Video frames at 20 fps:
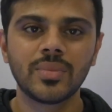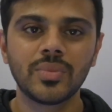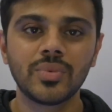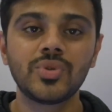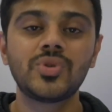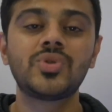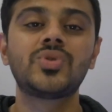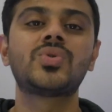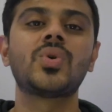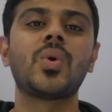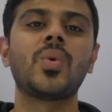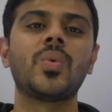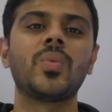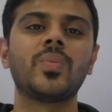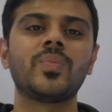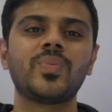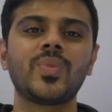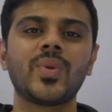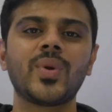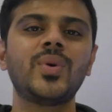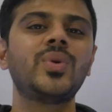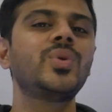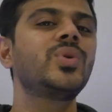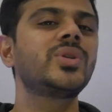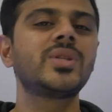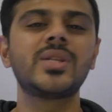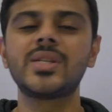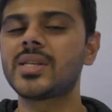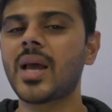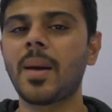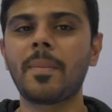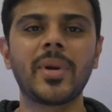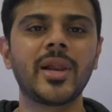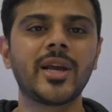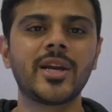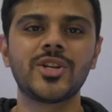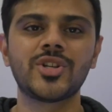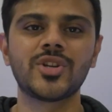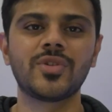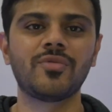So, who is this
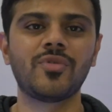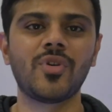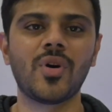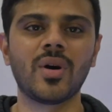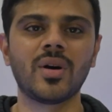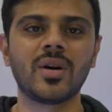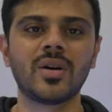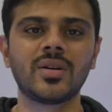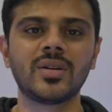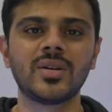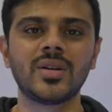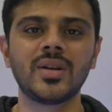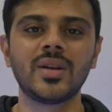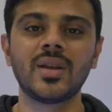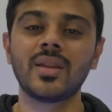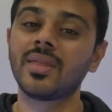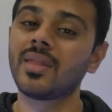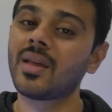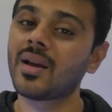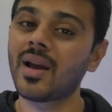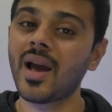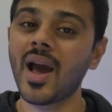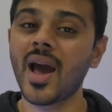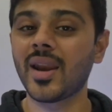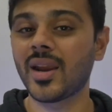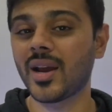application for? The Khan